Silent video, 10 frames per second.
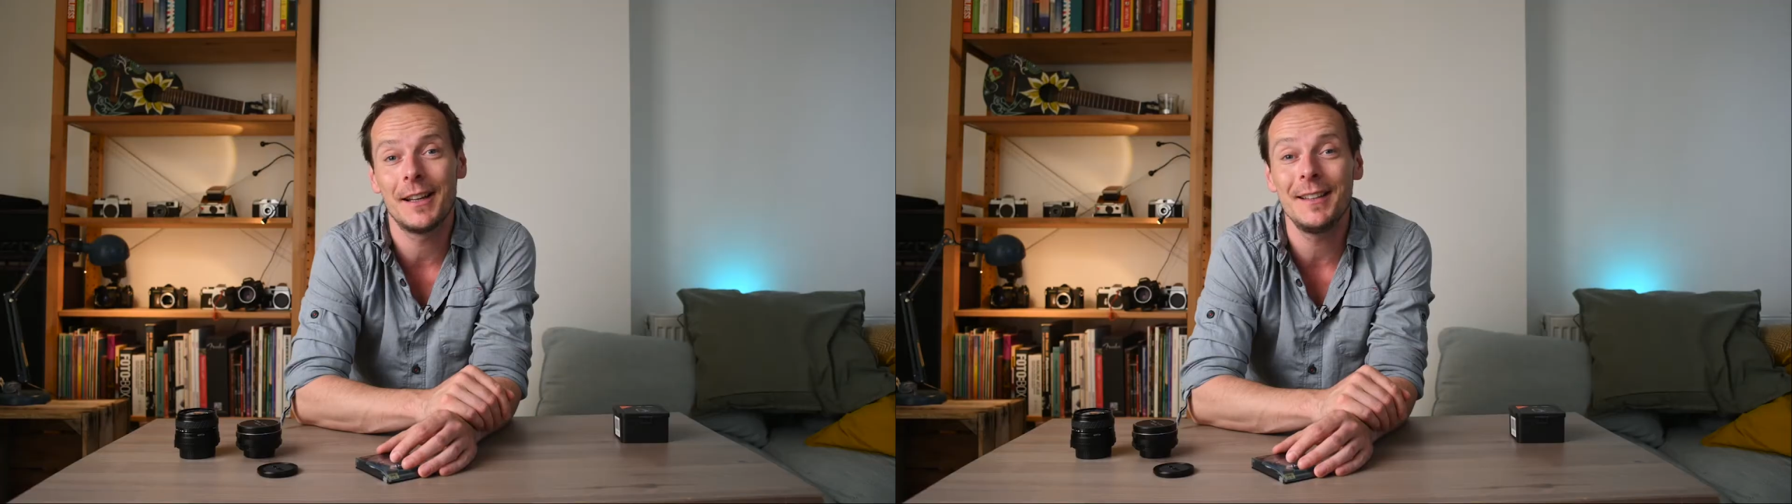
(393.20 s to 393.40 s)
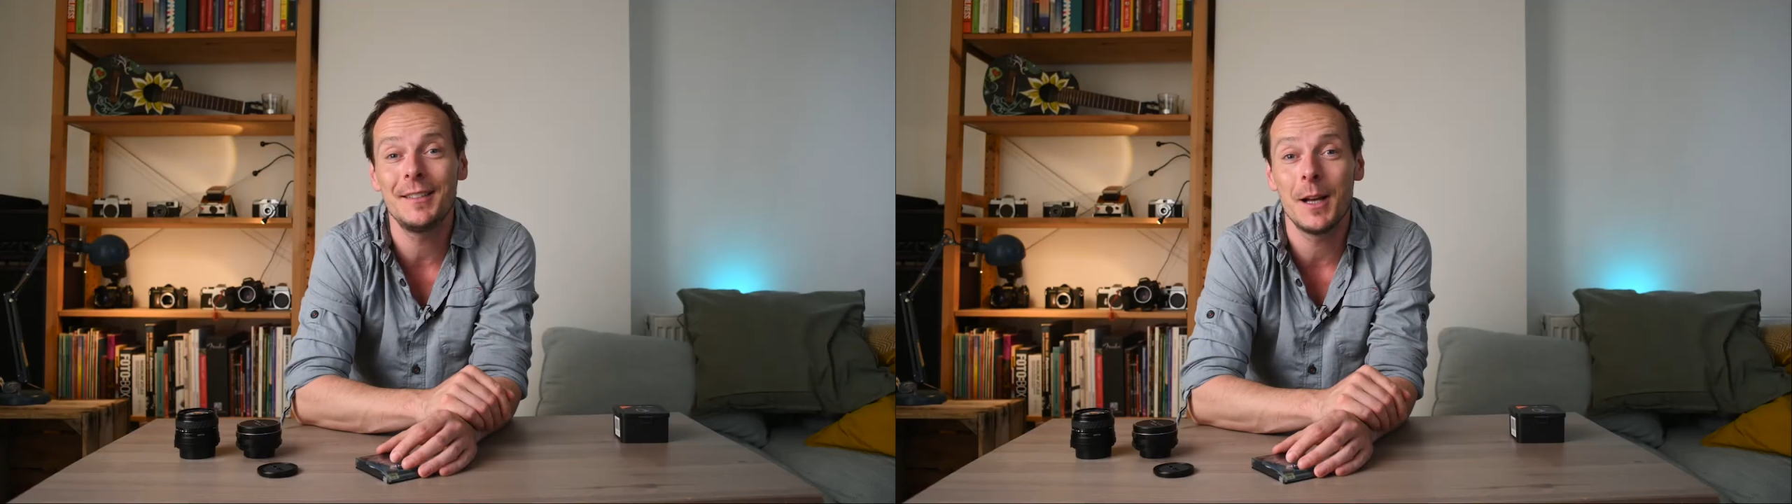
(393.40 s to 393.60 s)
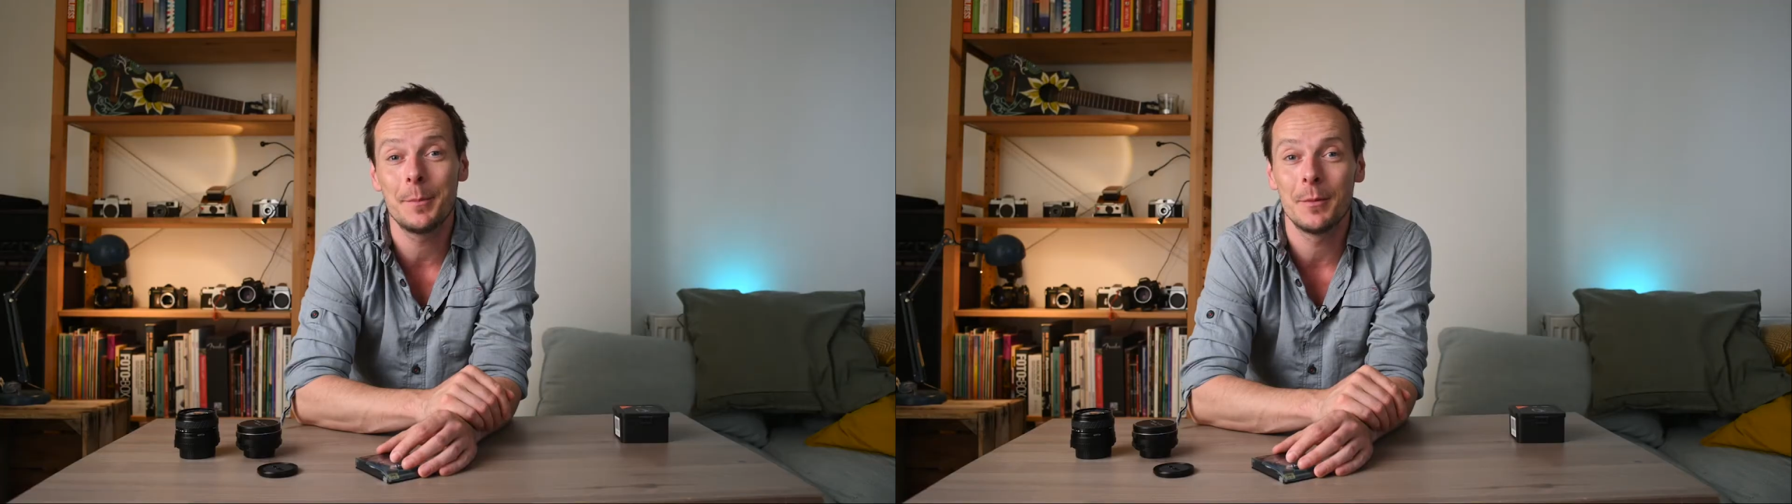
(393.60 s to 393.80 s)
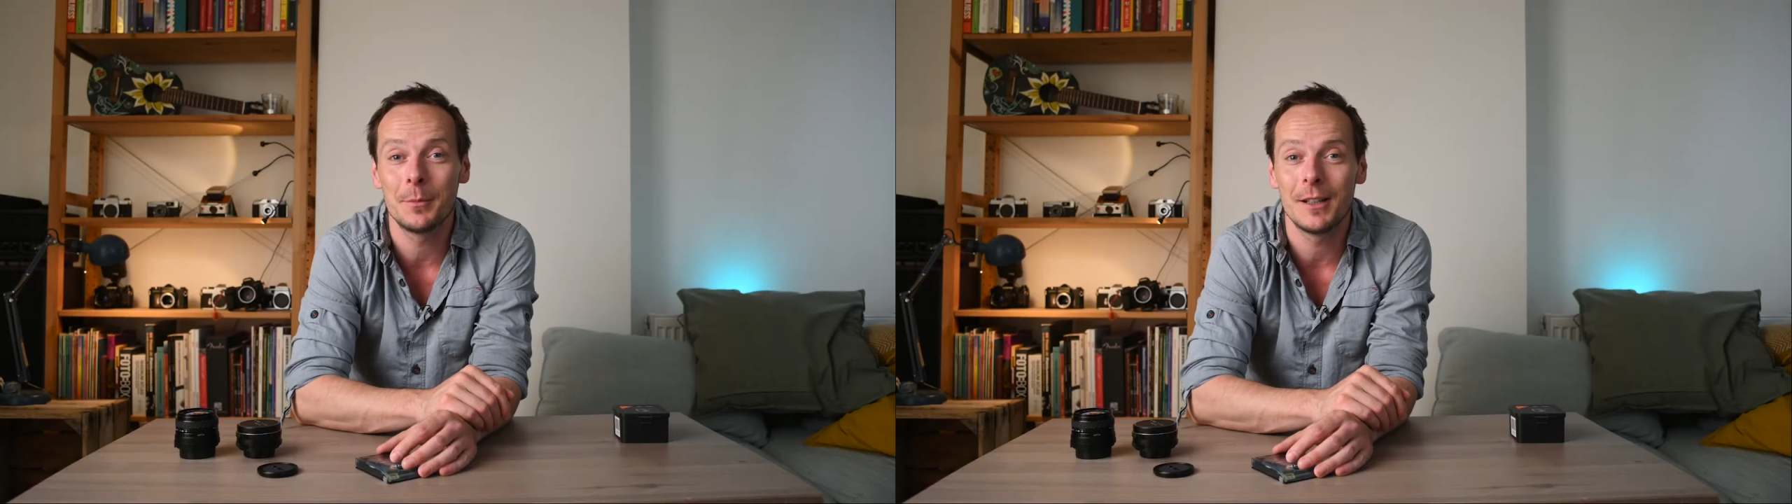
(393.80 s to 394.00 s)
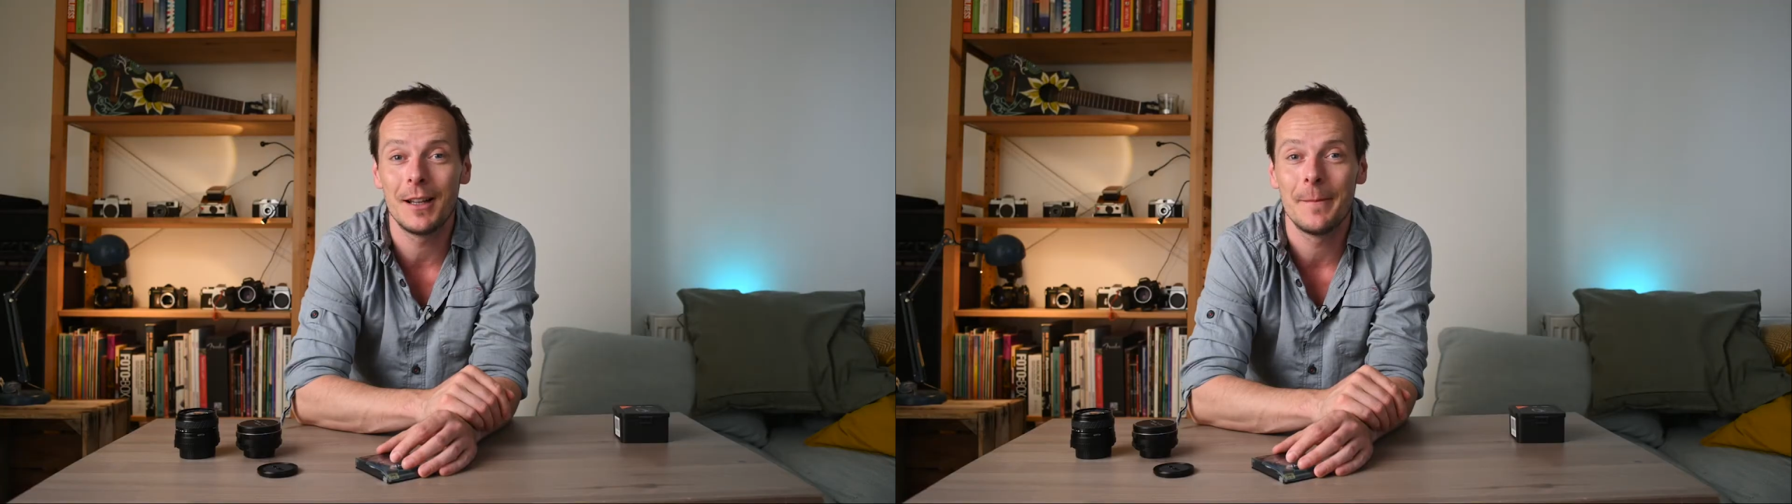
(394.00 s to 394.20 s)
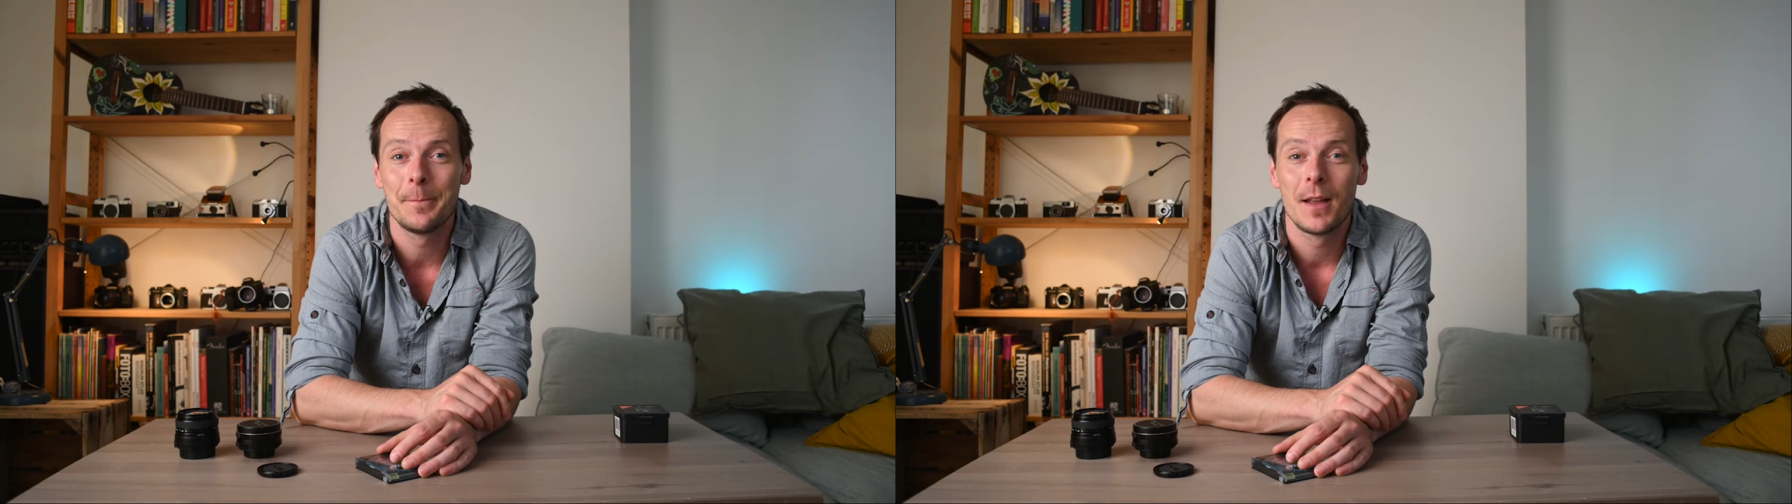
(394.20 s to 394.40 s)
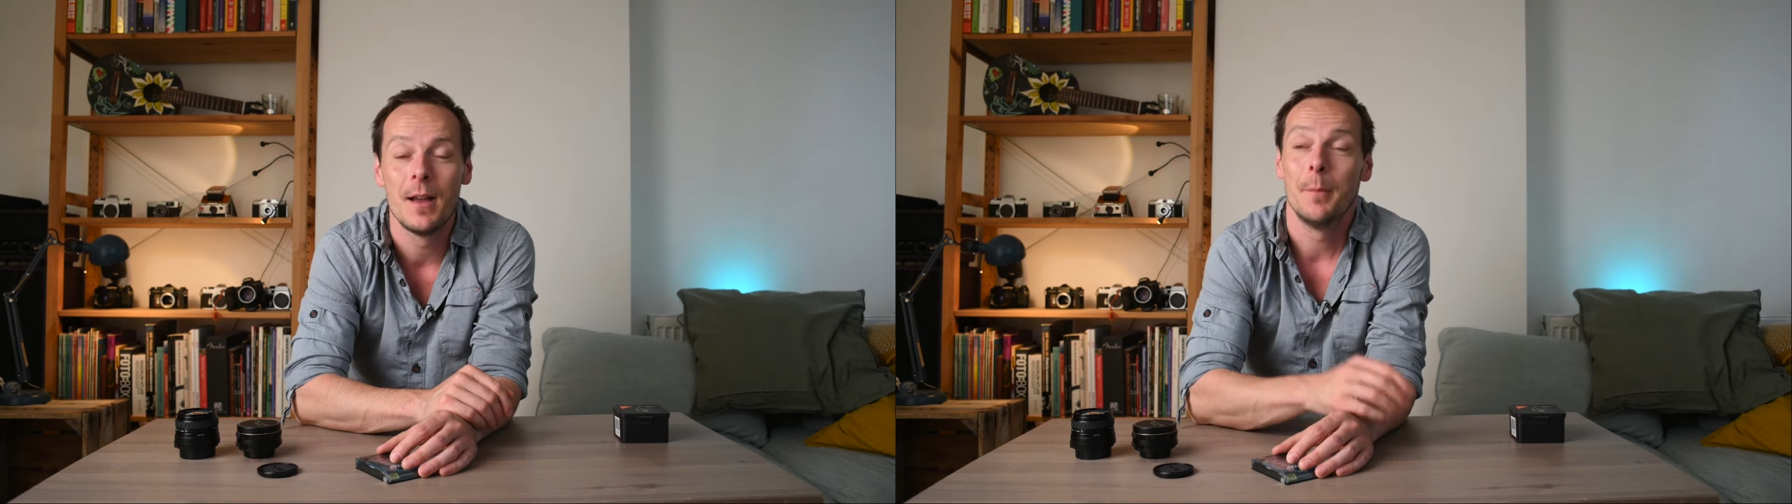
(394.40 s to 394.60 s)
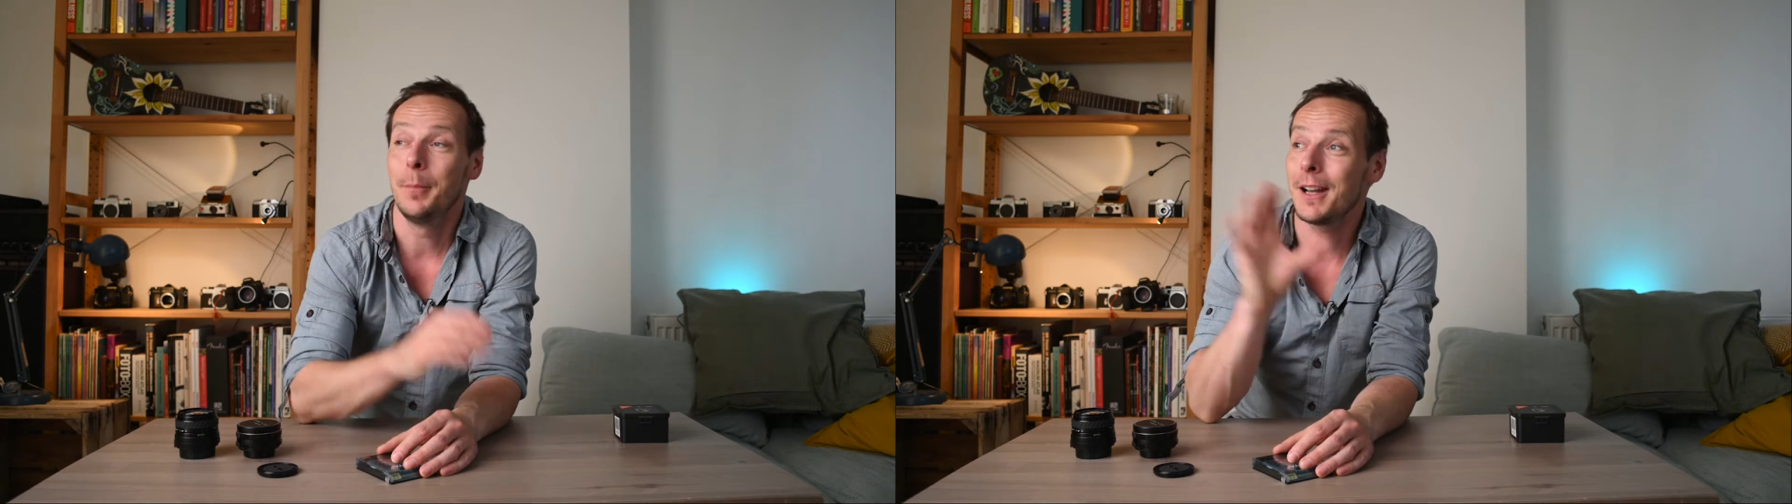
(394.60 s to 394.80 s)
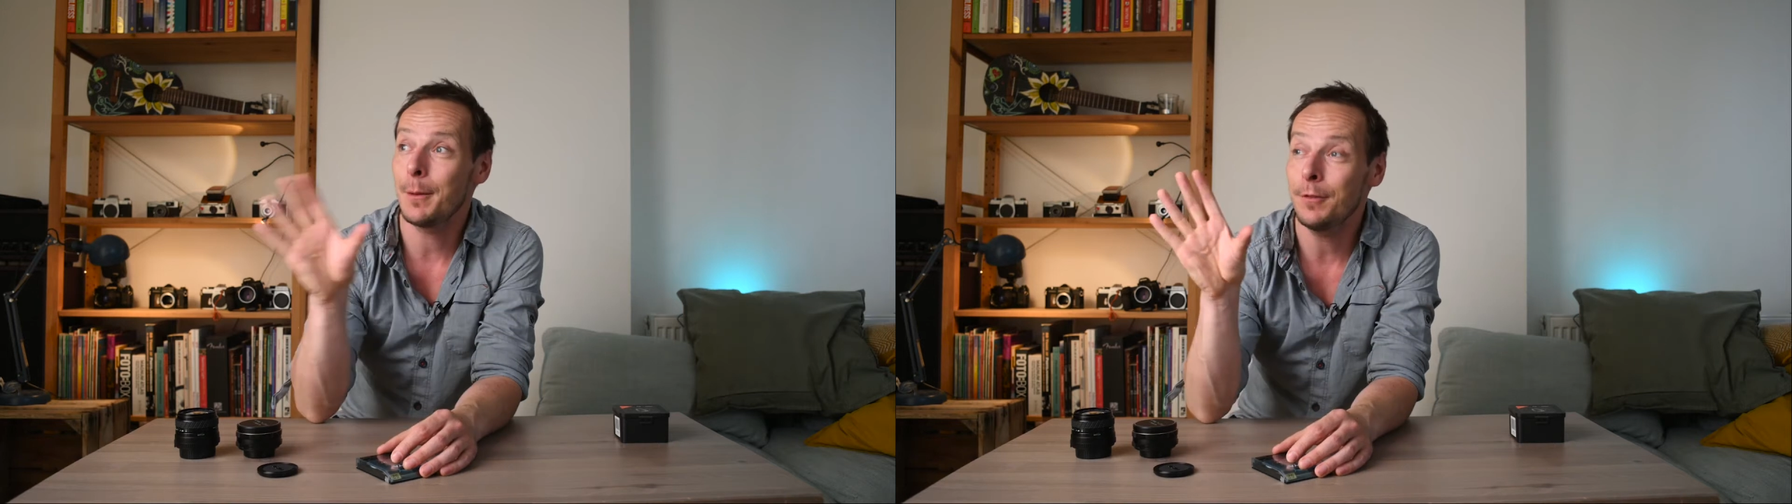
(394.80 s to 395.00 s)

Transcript: Easy Up umbrella. But I'm